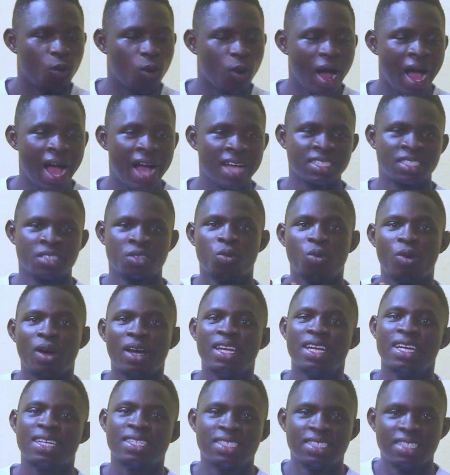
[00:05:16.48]
Ash
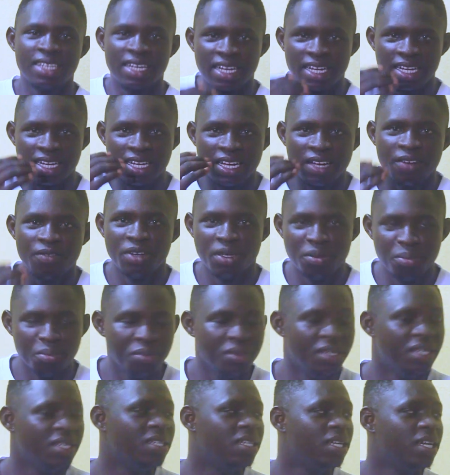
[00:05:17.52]
Wednesday
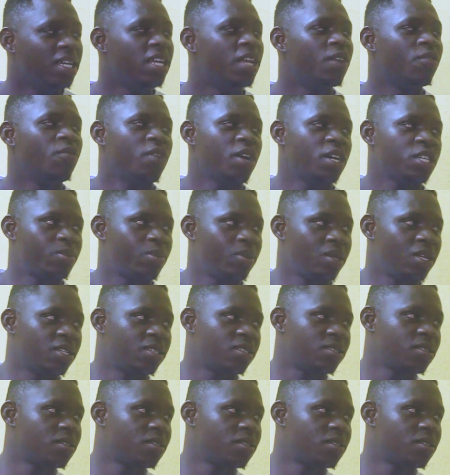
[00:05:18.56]
even mean in the first place?